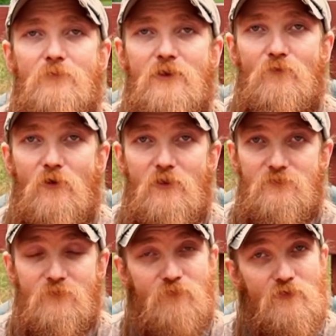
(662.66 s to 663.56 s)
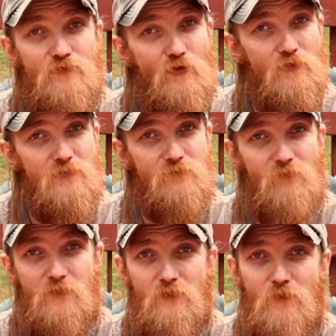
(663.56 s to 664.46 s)
Anyways, if you enjoyed this
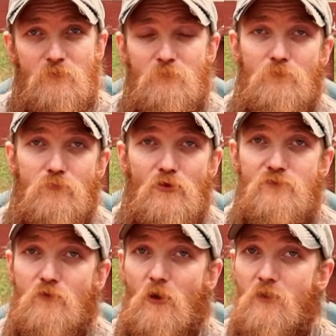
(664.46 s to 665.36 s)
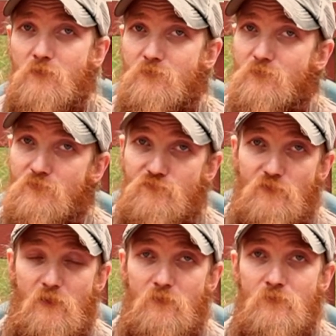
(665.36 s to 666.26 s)
video, please like,
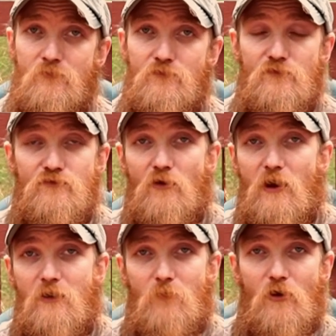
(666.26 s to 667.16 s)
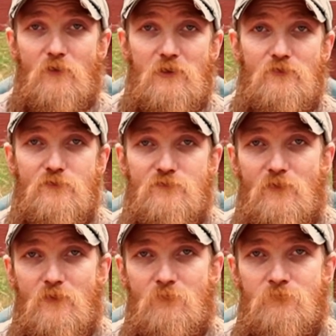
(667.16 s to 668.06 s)
share, subscribe, all that good
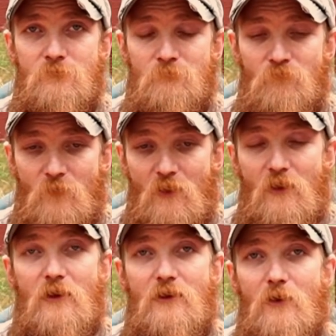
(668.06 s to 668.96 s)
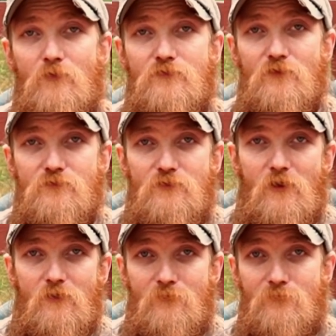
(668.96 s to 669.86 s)
stuff. And I will talk to
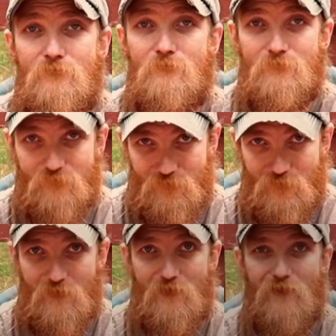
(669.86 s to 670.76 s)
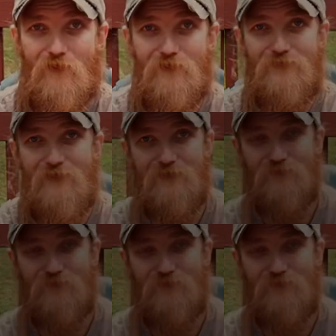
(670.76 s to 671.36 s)
y'all on the next